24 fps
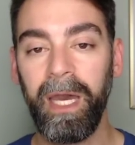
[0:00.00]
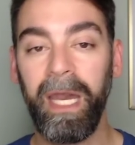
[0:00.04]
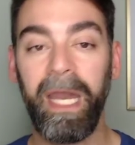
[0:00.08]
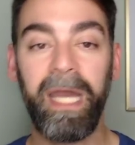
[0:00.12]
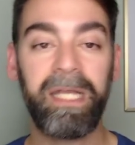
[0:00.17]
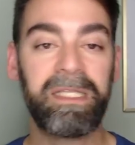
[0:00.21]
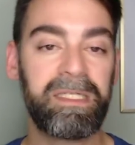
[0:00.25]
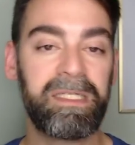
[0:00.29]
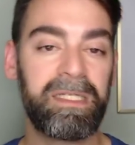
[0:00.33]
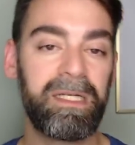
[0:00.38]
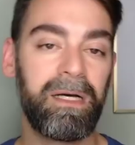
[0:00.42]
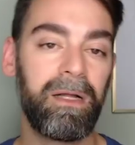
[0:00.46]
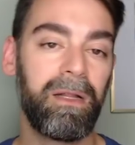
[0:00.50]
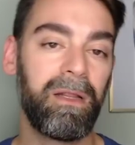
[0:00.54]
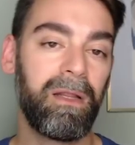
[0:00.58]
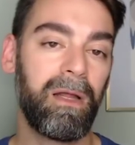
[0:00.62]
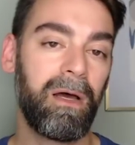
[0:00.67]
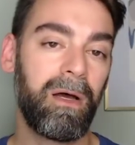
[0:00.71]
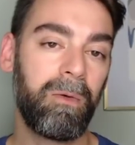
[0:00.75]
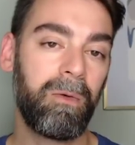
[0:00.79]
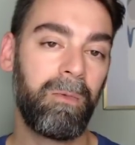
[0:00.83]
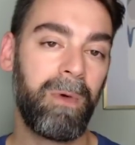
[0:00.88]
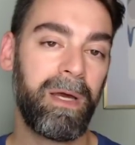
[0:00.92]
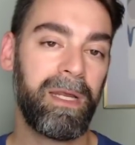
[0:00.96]
It's still a
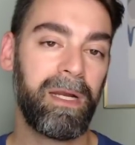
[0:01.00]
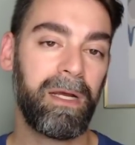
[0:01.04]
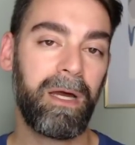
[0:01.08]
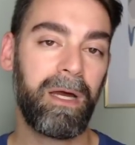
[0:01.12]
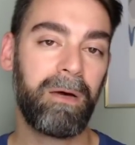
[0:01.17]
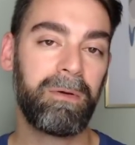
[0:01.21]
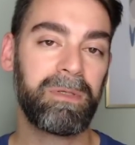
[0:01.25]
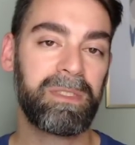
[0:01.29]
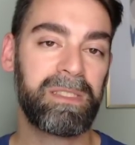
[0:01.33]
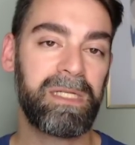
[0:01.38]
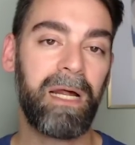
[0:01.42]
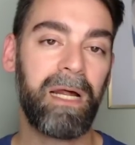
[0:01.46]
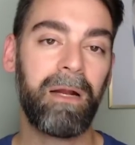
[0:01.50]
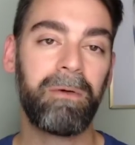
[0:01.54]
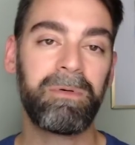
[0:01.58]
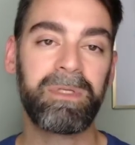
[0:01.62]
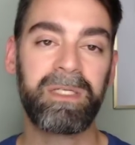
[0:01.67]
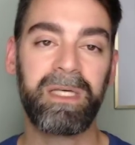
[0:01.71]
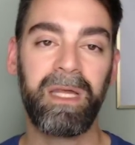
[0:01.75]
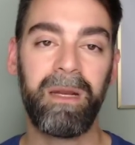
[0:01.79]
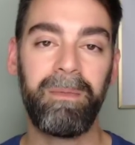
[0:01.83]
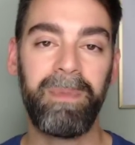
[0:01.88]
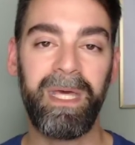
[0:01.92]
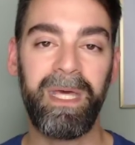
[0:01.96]
long way to go. It's not always
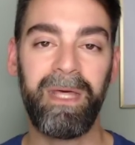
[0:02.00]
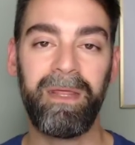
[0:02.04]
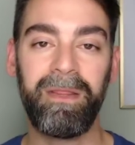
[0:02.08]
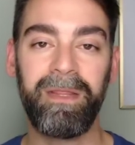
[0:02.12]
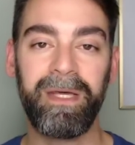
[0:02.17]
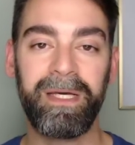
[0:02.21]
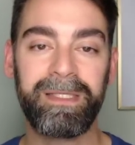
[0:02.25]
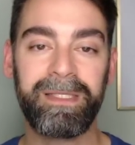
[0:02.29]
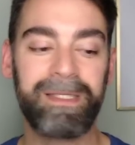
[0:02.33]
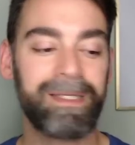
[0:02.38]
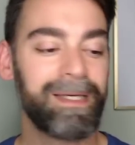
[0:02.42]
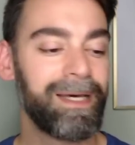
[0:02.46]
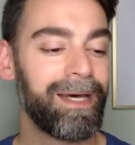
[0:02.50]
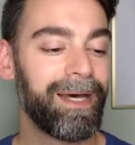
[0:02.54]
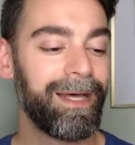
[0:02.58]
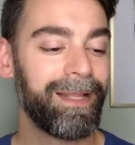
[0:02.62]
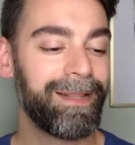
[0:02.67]
going to be this